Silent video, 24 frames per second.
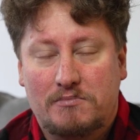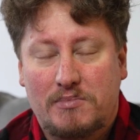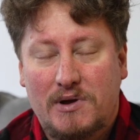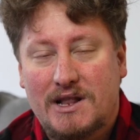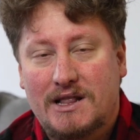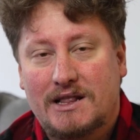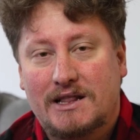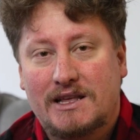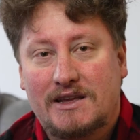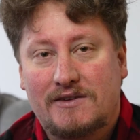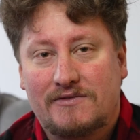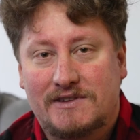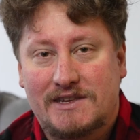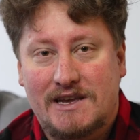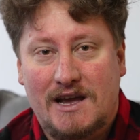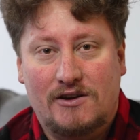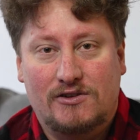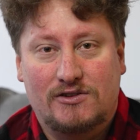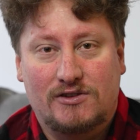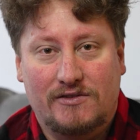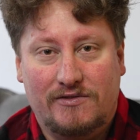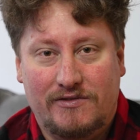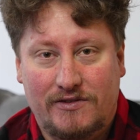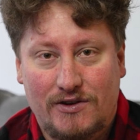but leaves
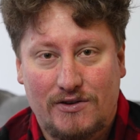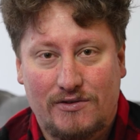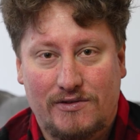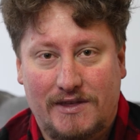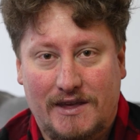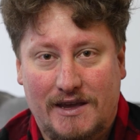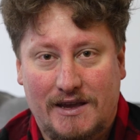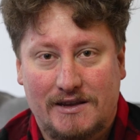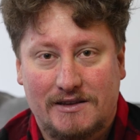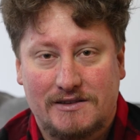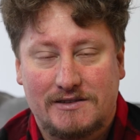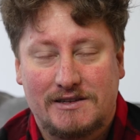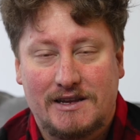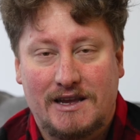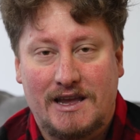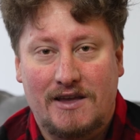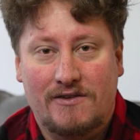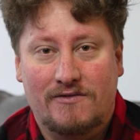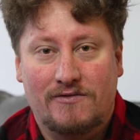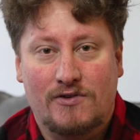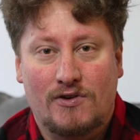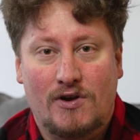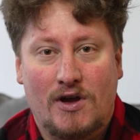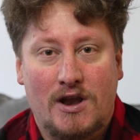out a few things to
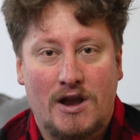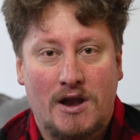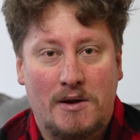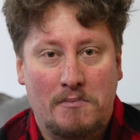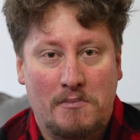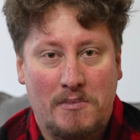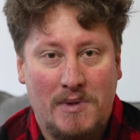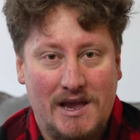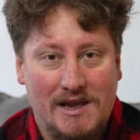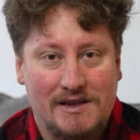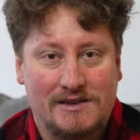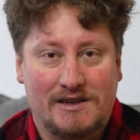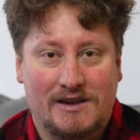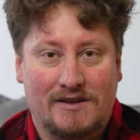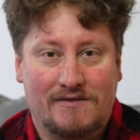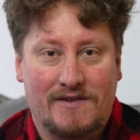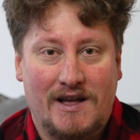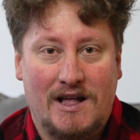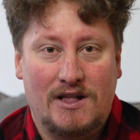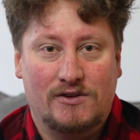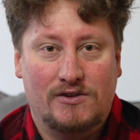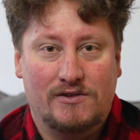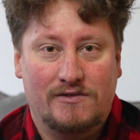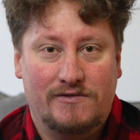give you an amazing
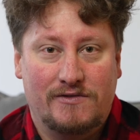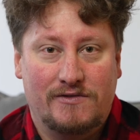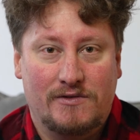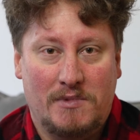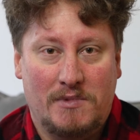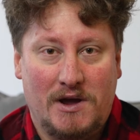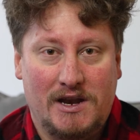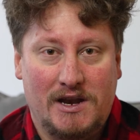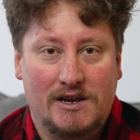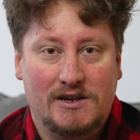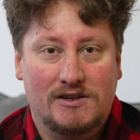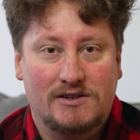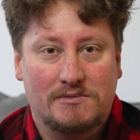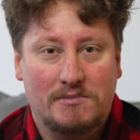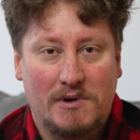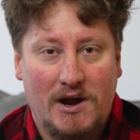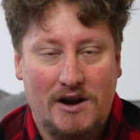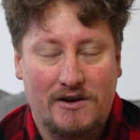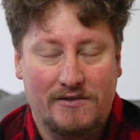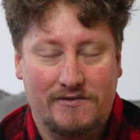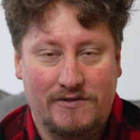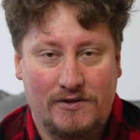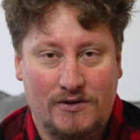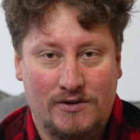value for money
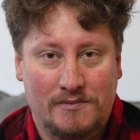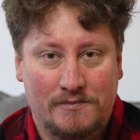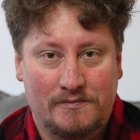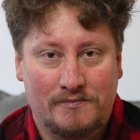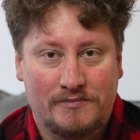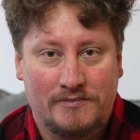smartphone.